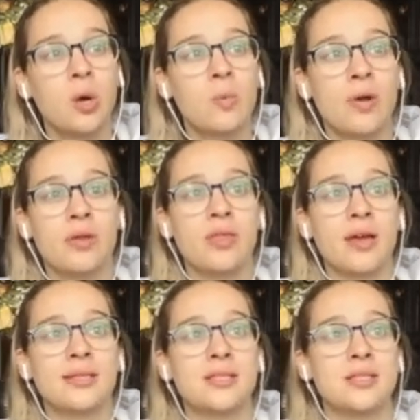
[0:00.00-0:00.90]
whether
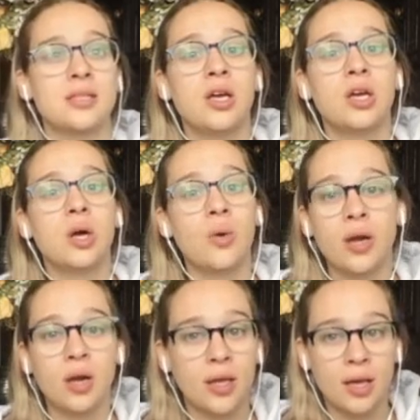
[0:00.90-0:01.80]
that's going
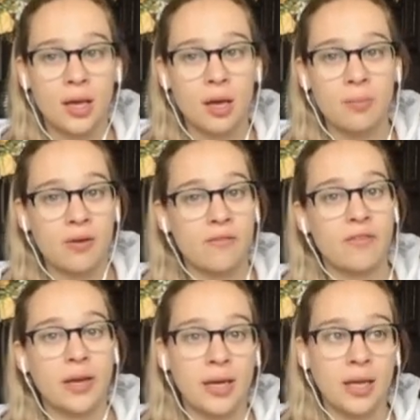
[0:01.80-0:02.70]
on GitHub and
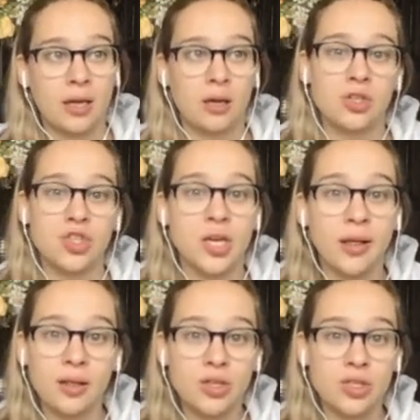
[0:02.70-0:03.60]
finding
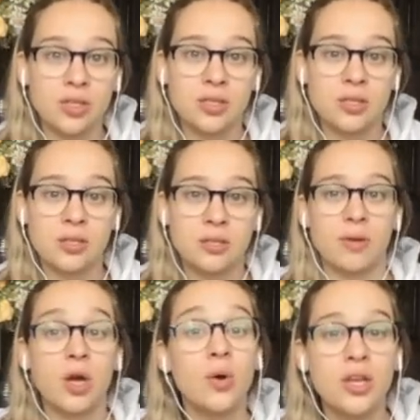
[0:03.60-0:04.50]
challenges,
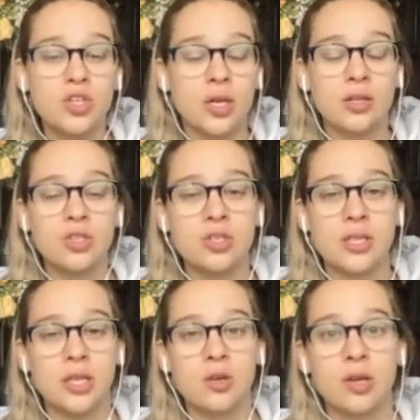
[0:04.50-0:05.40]
coding challenges
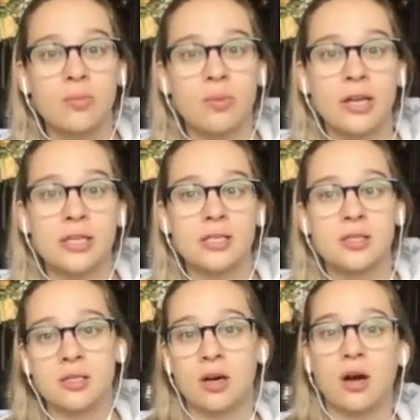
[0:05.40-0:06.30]
that you can
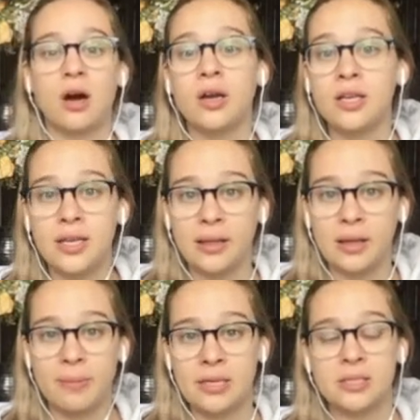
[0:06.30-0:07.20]
practice on a daily
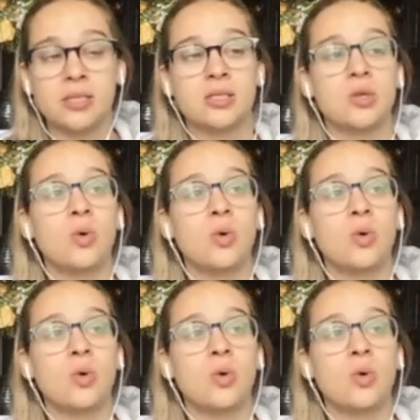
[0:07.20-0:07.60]
basis,